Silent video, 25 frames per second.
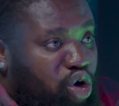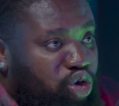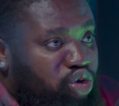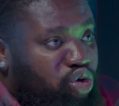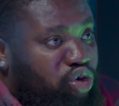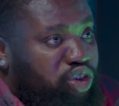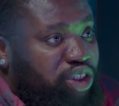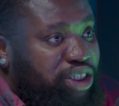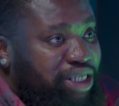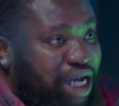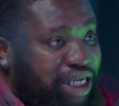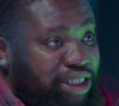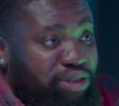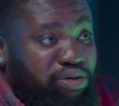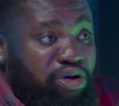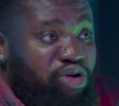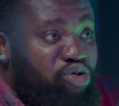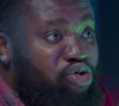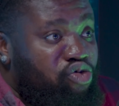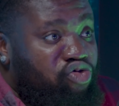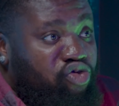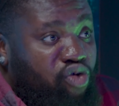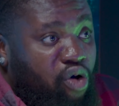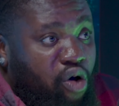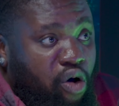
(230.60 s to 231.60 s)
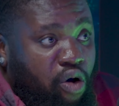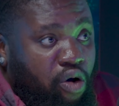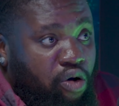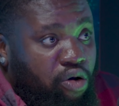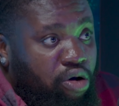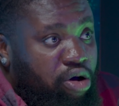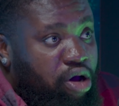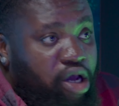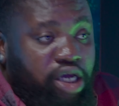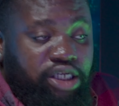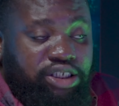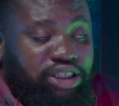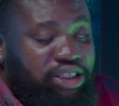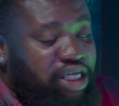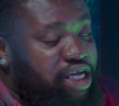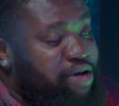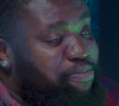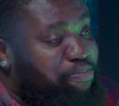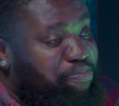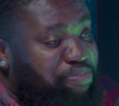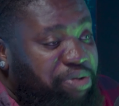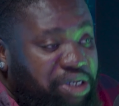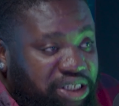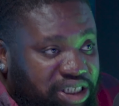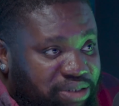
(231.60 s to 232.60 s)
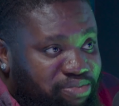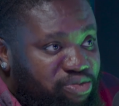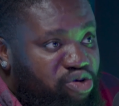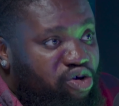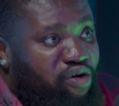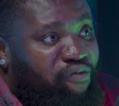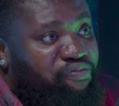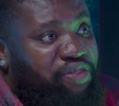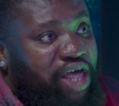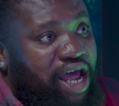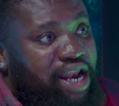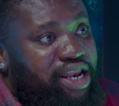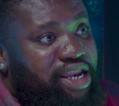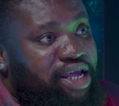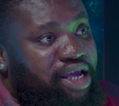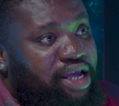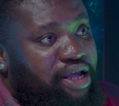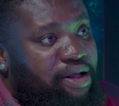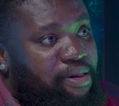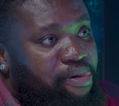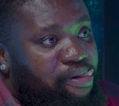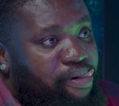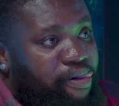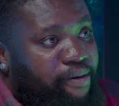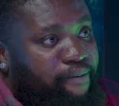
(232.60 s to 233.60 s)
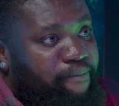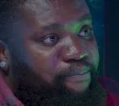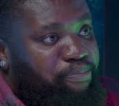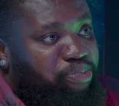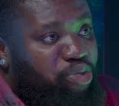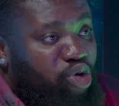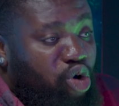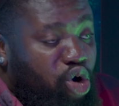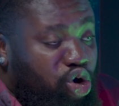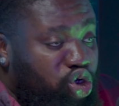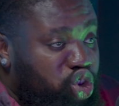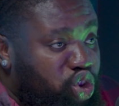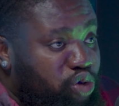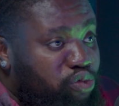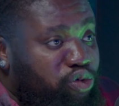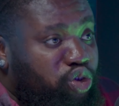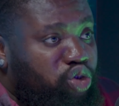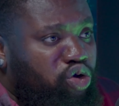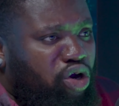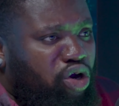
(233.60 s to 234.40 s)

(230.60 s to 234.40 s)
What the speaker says: all those chances where no score, it pissed me off that day. Also, we